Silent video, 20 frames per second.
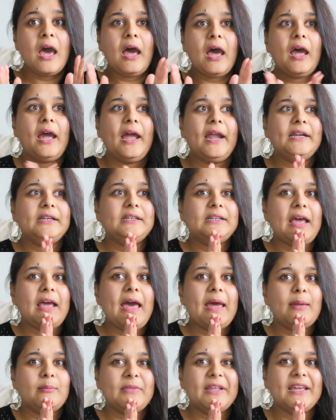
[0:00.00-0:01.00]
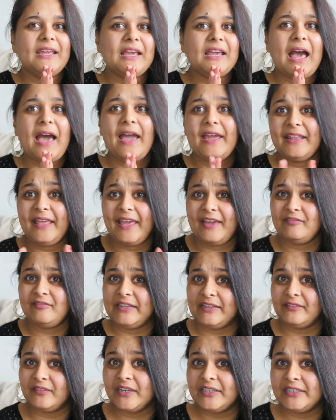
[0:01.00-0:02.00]
And I have
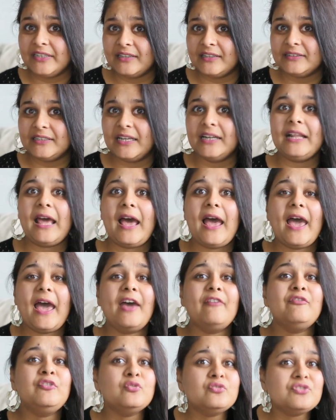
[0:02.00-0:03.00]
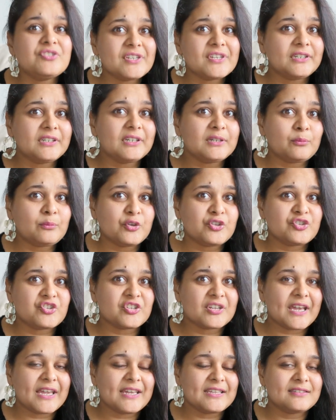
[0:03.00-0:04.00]
never done that. I have used tinted
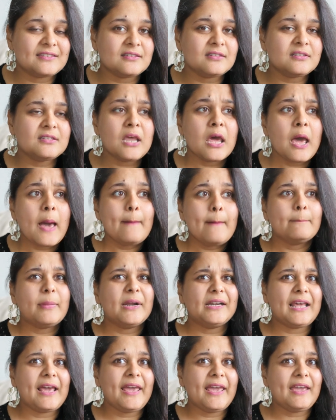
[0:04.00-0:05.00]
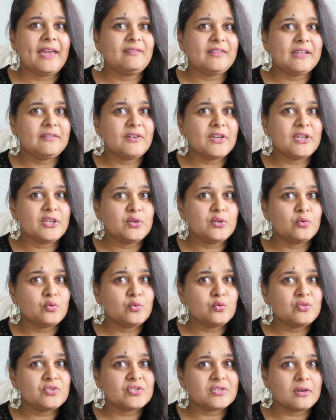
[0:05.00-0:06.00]
moisturizers, but I have never
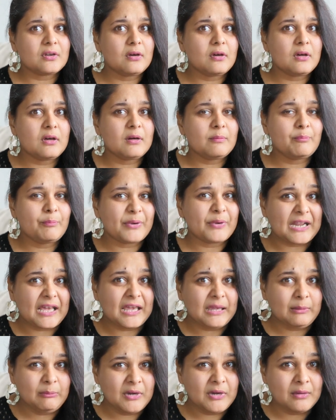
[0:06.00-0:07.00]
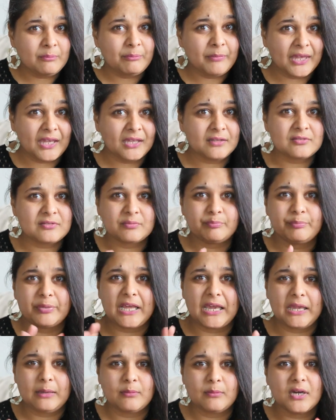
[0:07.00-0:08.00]
used a primer, mixed
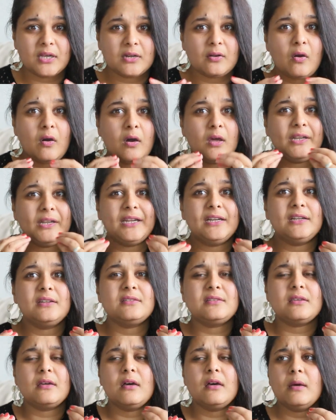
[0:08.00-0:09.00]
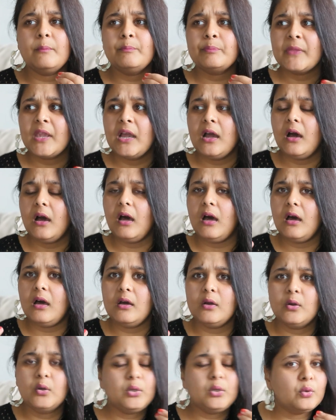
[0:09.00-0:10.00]
primer, or it's a
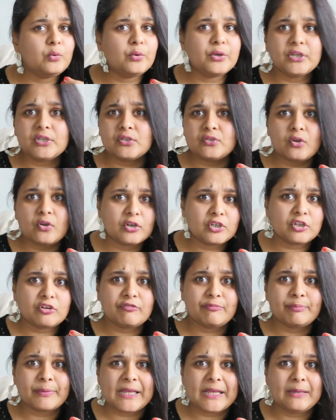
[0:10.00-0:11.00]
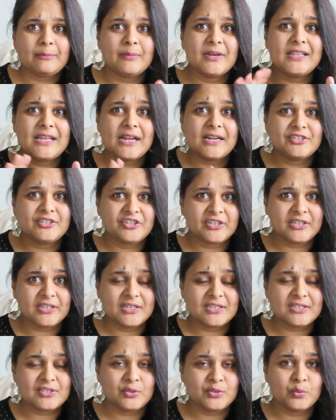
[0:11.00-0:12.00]
glowy sort of primer that she
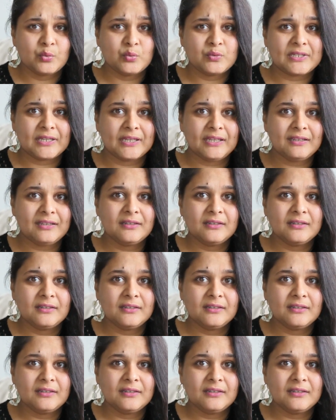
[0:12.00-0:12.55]
is using.